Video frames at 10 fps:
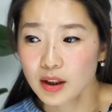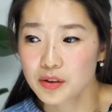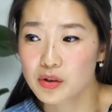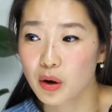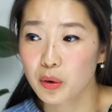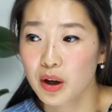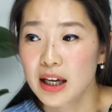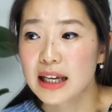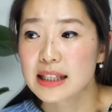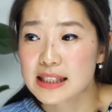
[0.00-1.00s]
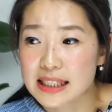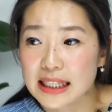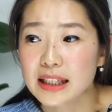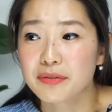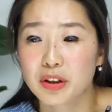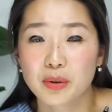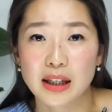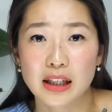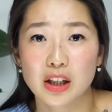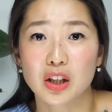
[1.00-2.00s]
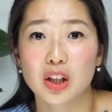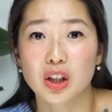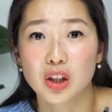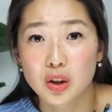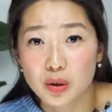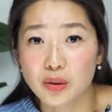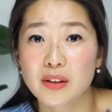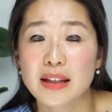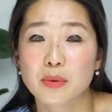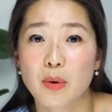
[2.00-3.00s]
So see if you can use these